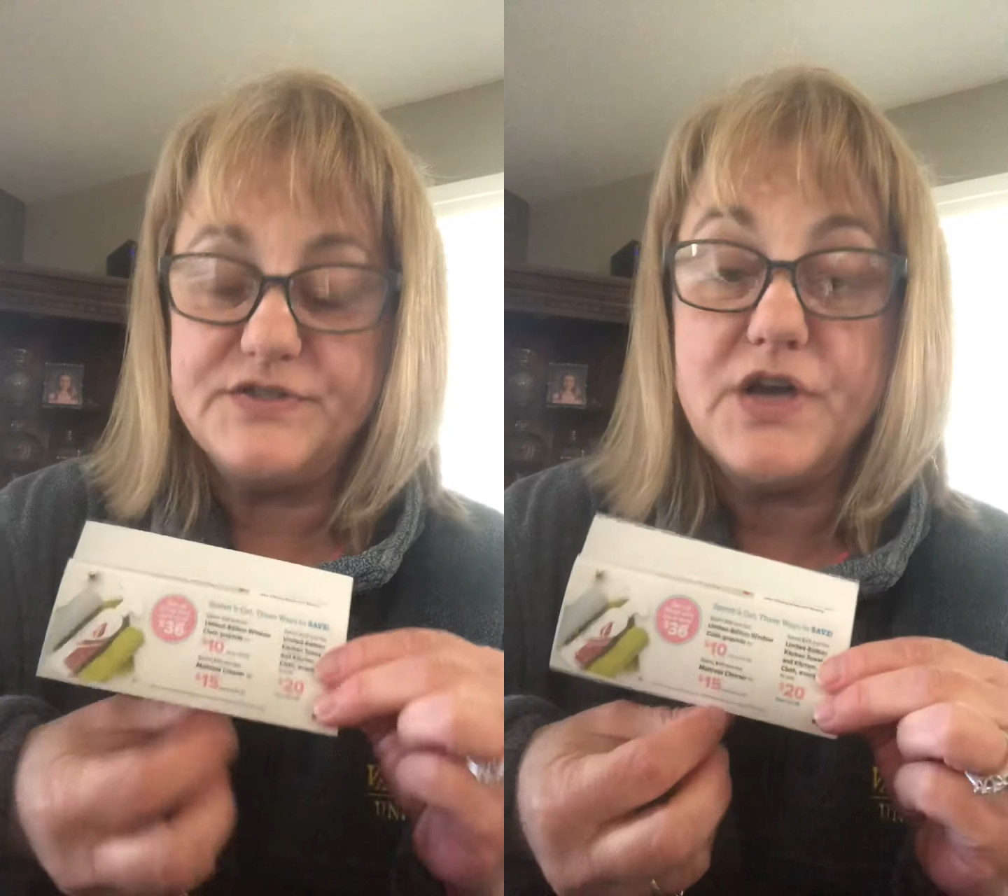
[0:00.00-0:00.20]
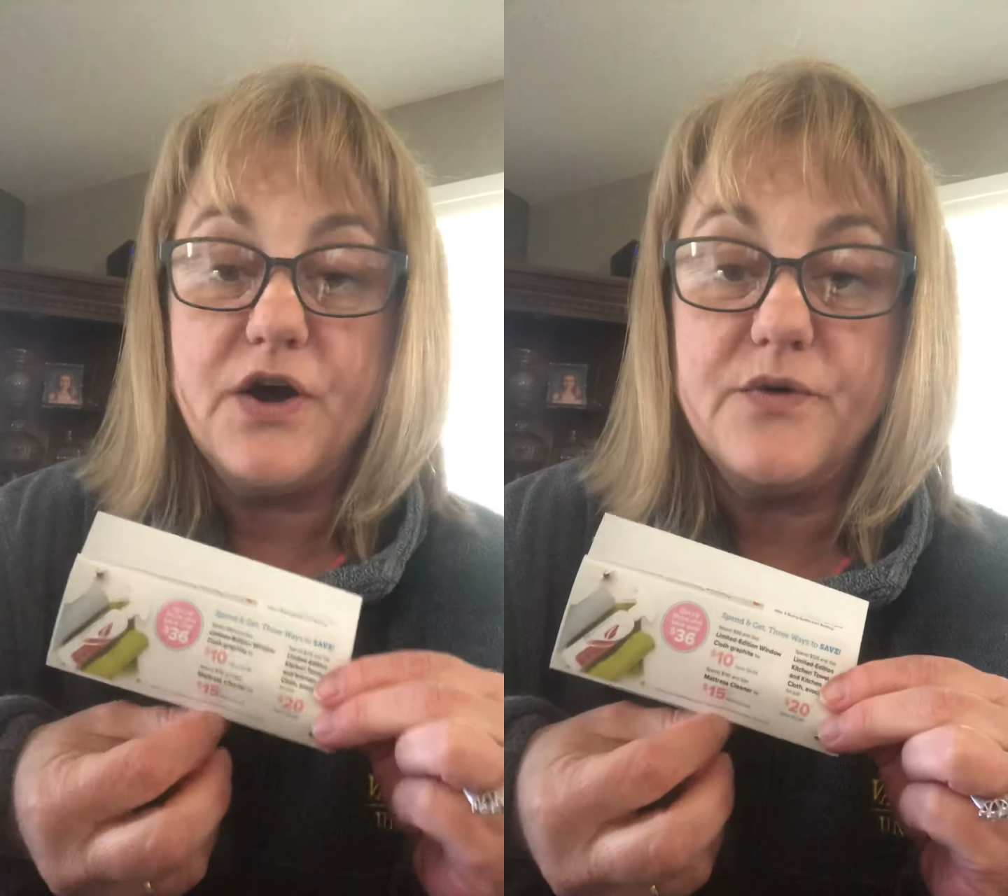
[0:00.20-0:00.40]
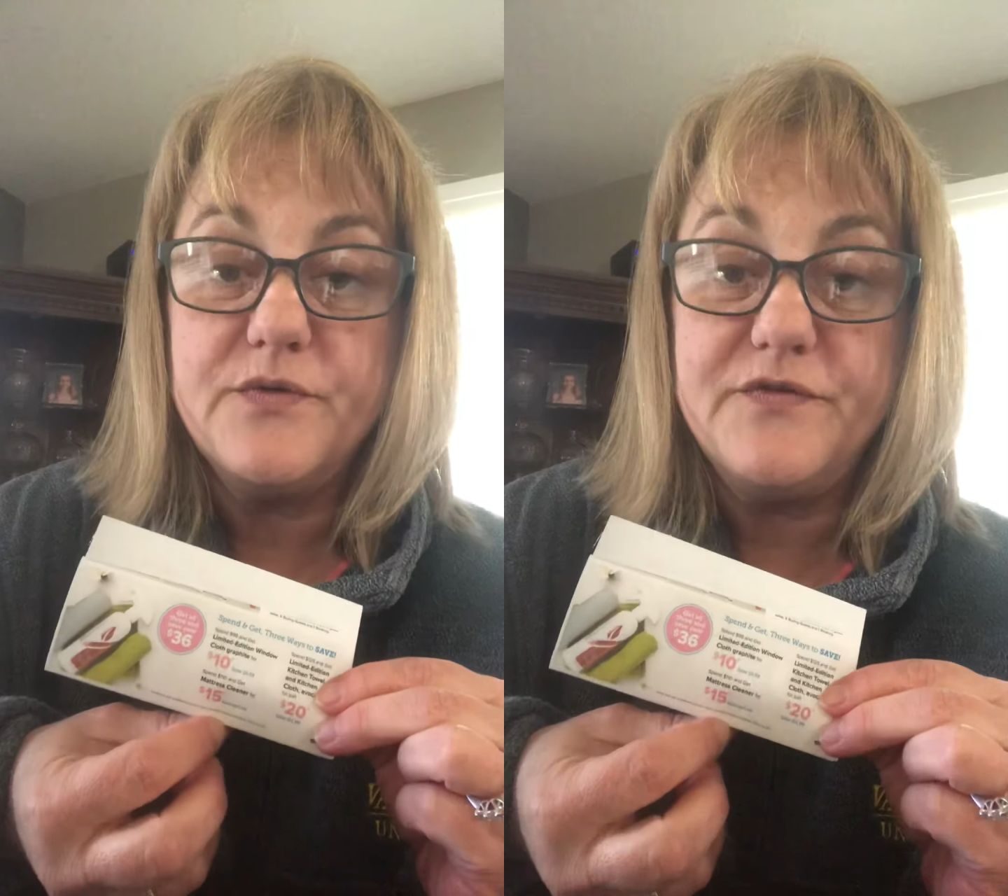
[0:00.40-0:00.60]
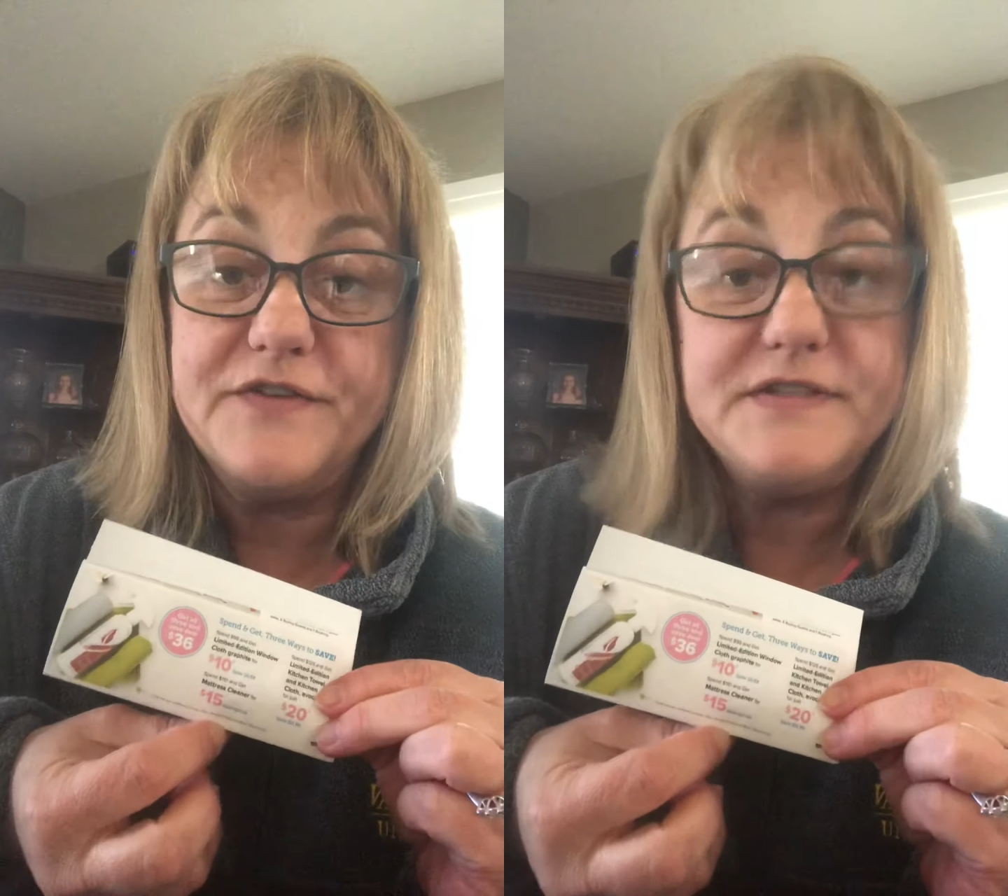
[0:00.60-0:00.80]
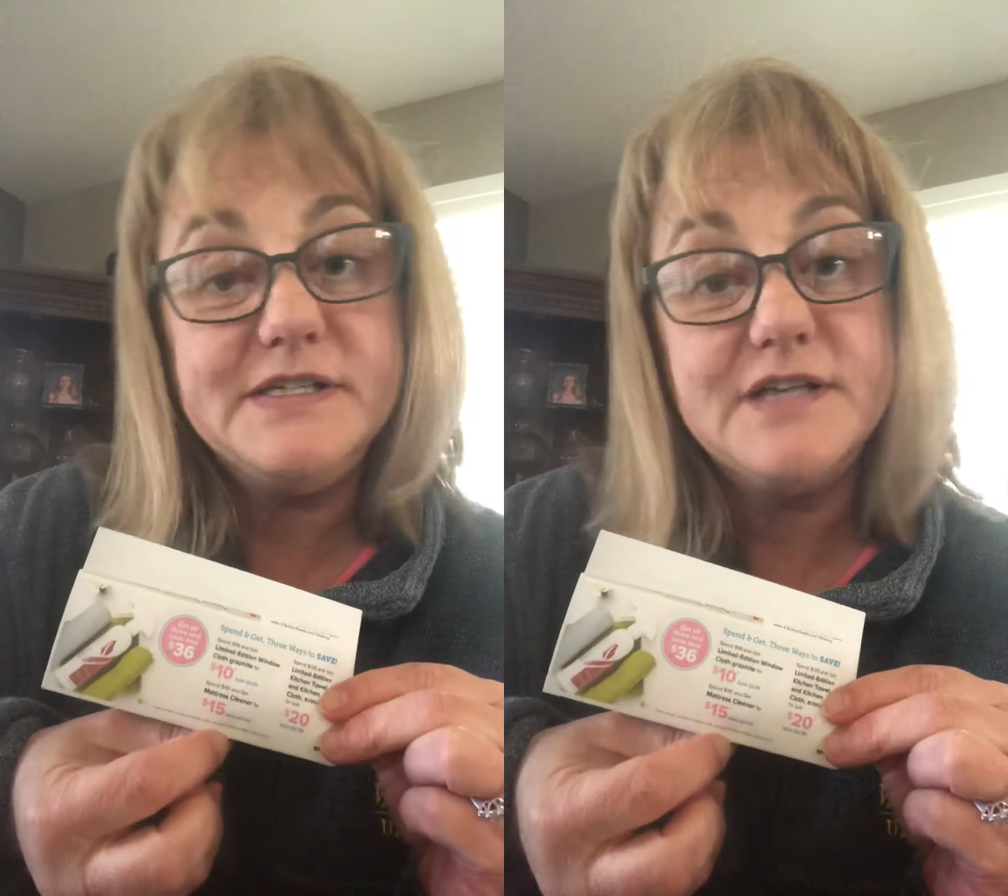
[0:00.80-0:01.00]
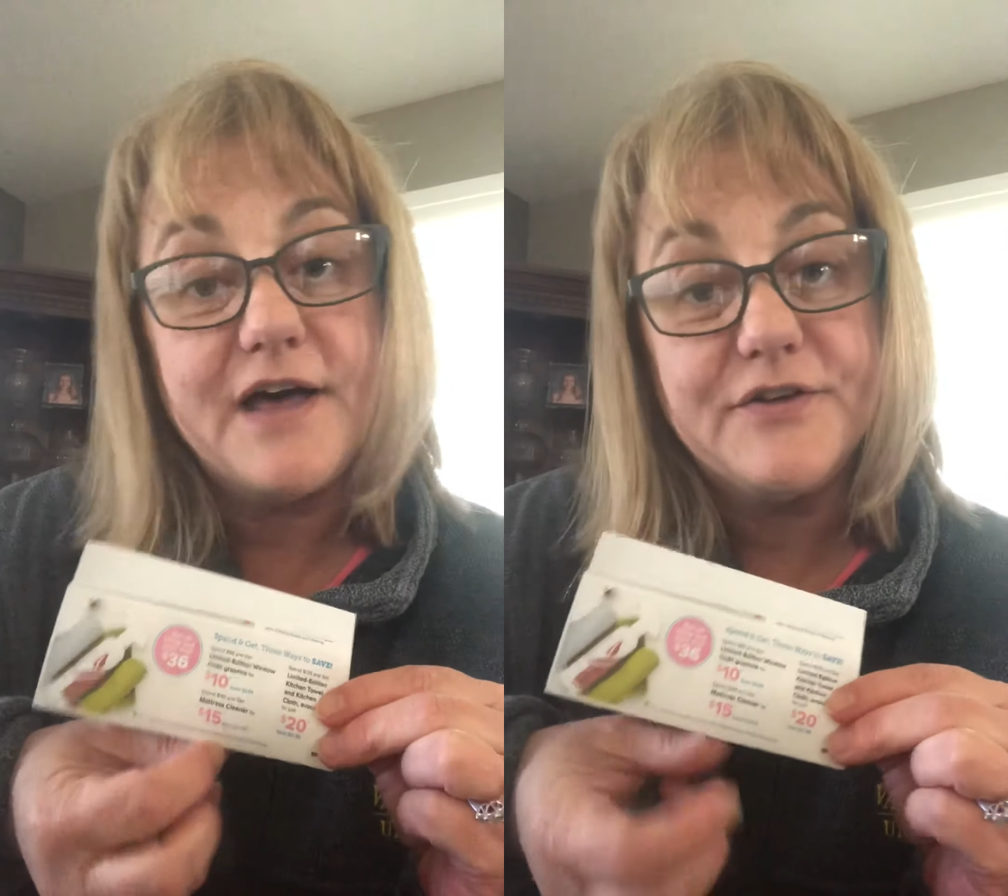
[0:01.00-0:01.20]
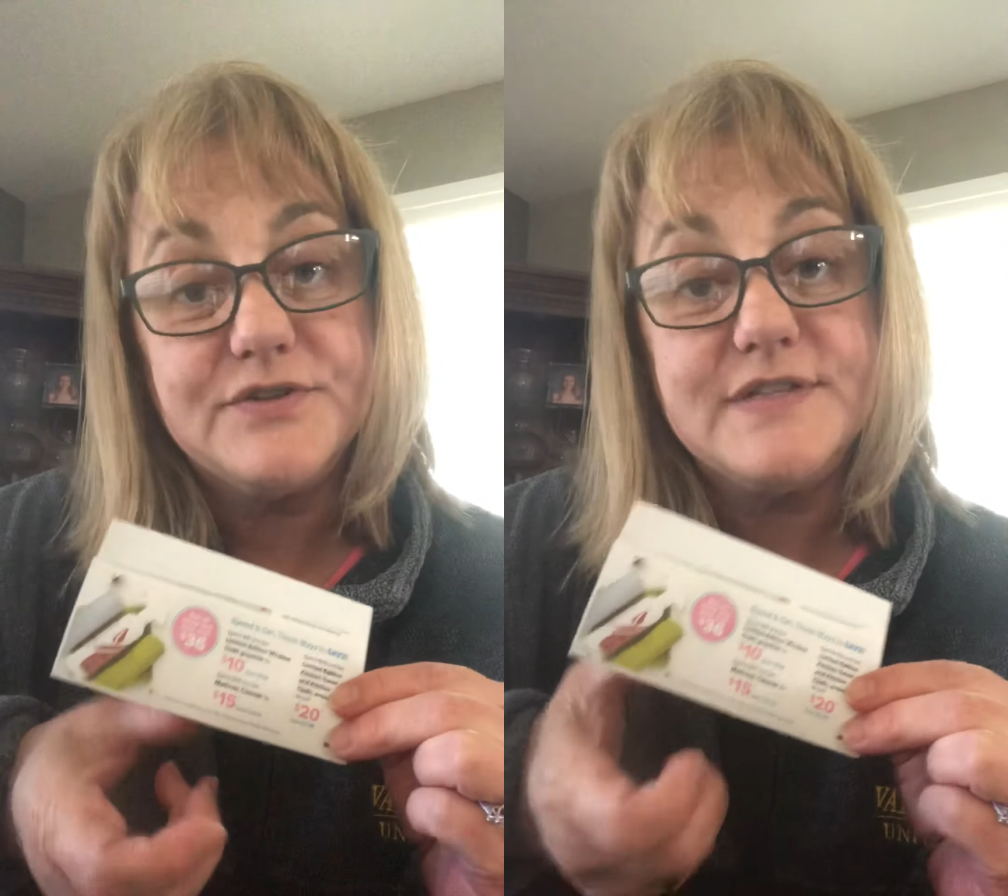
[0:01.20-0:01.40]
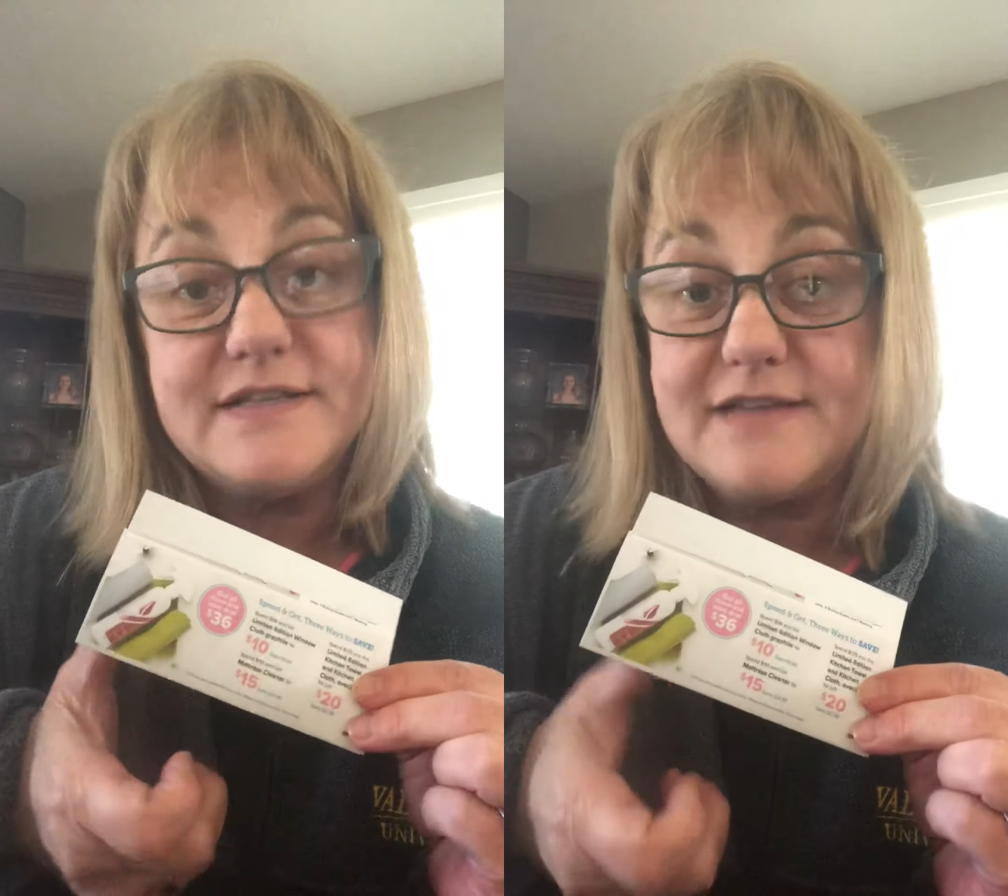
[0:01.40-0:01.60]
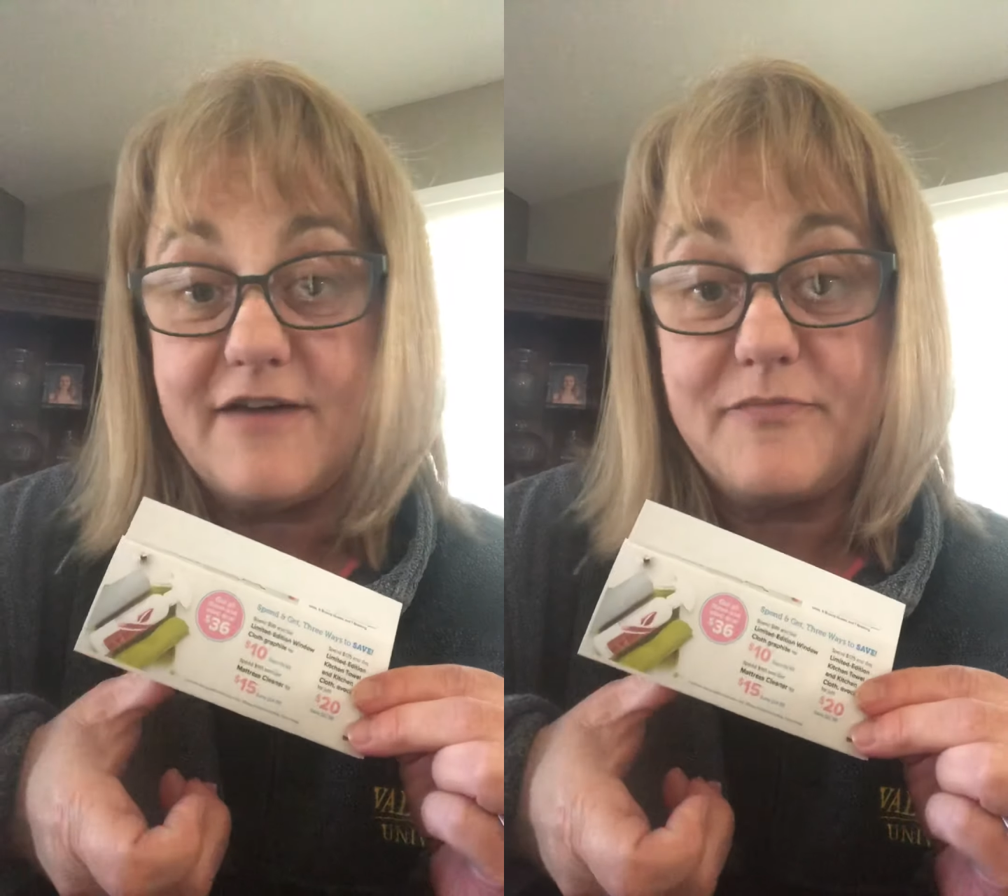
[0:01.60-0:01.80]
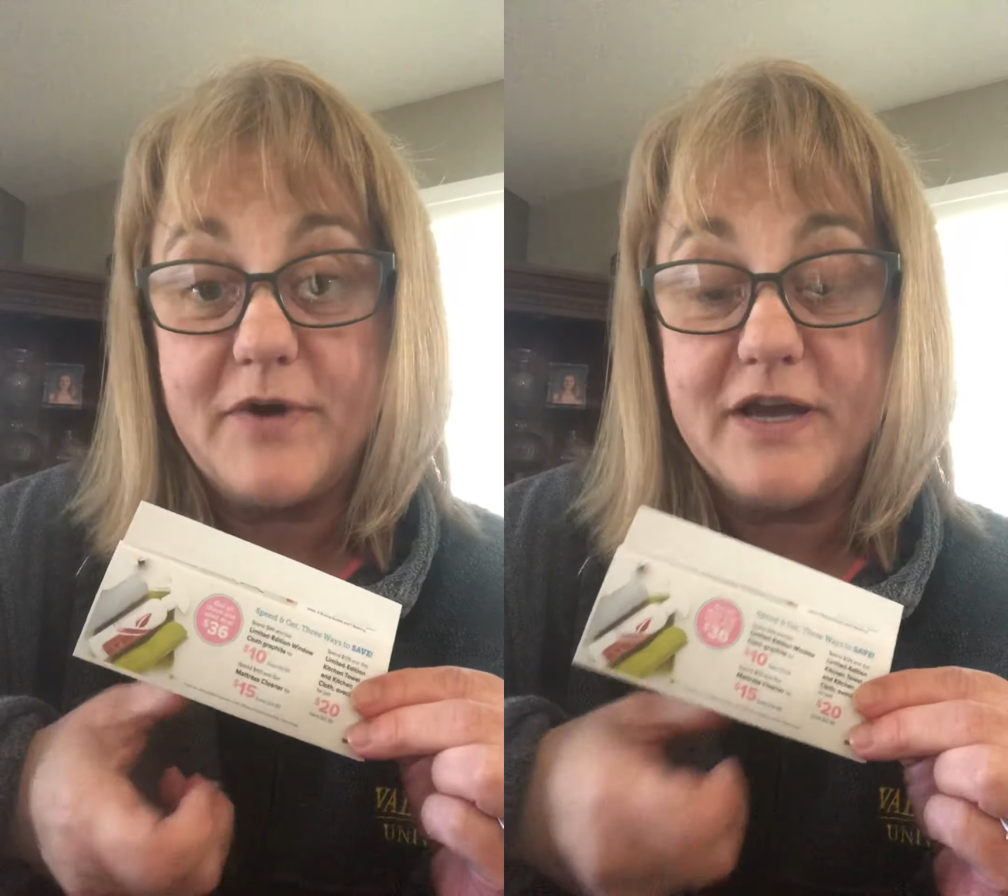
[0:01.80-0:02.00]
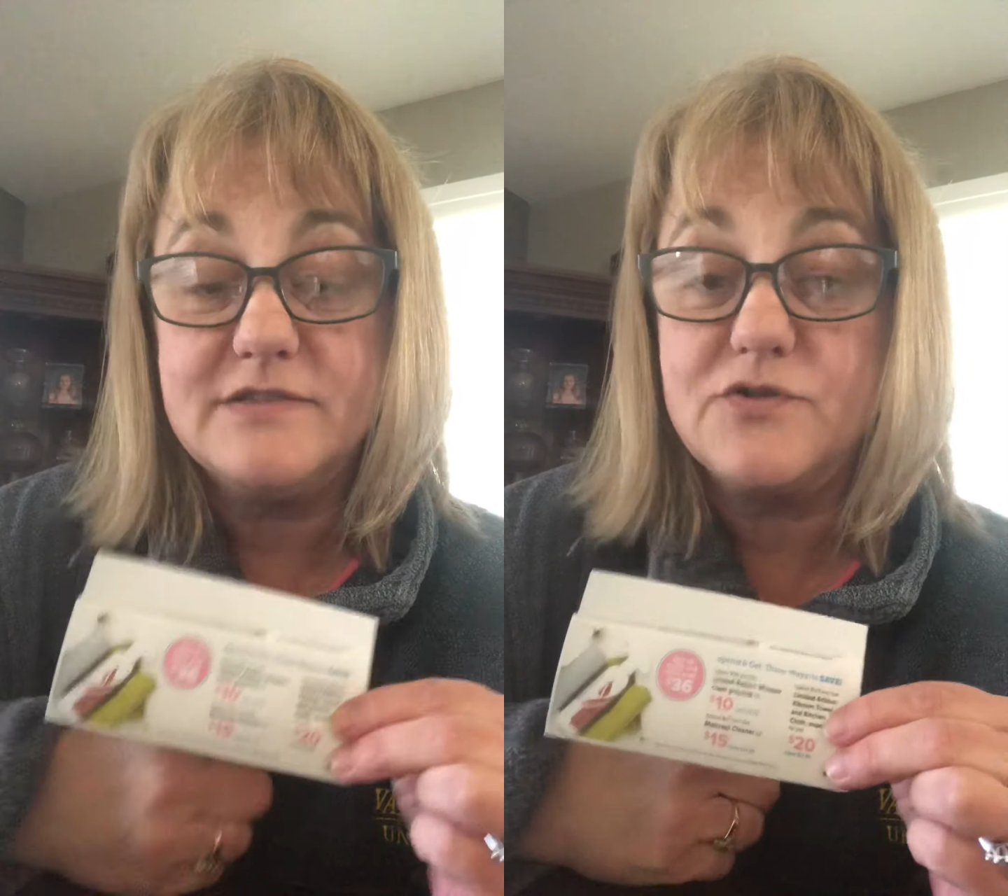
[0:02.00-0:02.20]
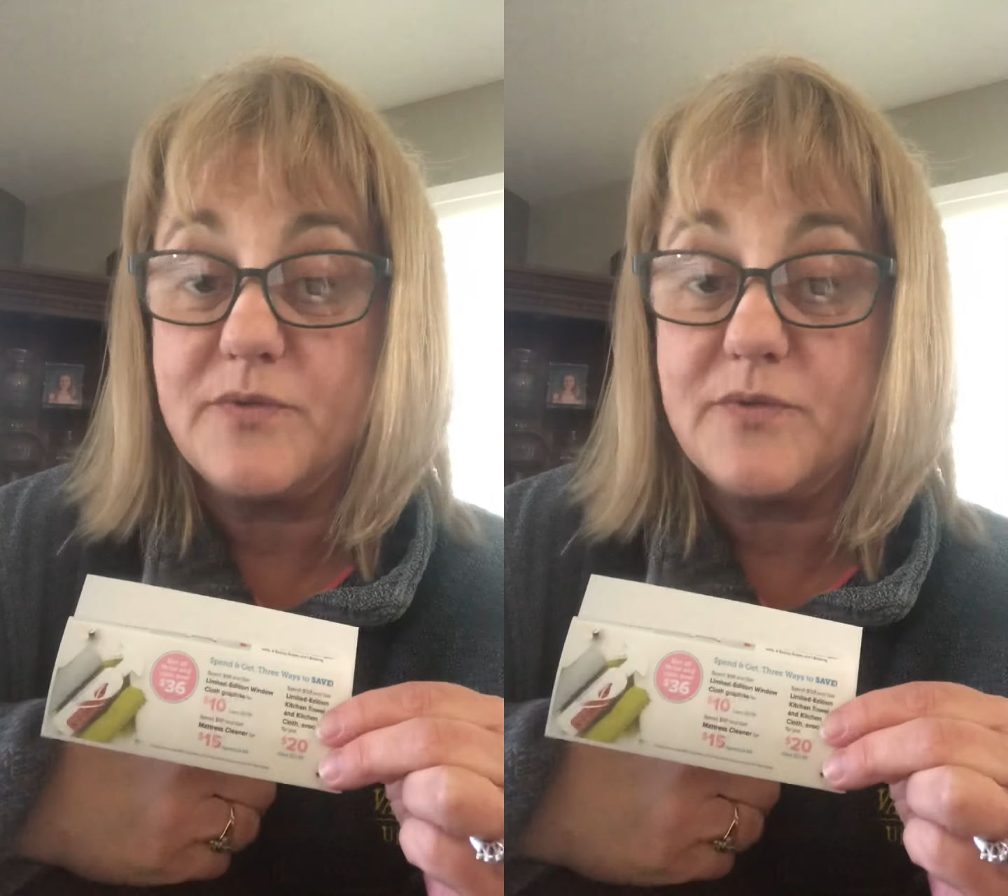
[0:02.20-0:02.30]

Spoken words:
So $15, that's half price.